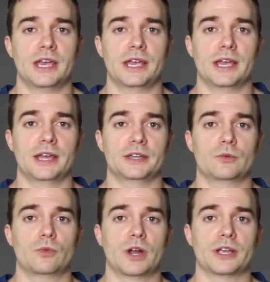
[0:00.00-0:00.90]

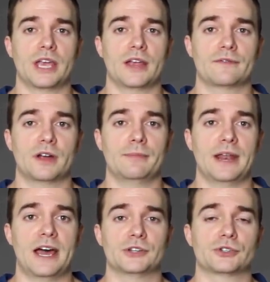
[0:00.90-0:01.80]
and where it came from
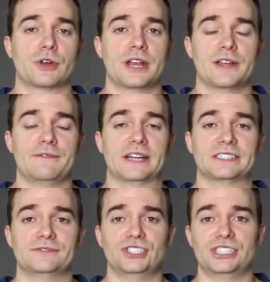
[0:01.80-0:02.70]
and how to create an
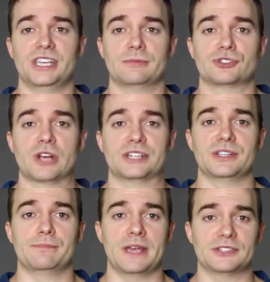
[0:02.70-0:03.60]
effective GTM
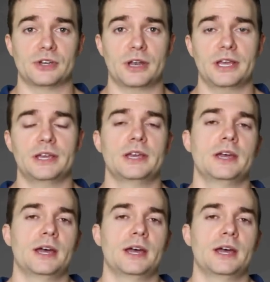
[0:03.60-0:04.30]
strategy based on it,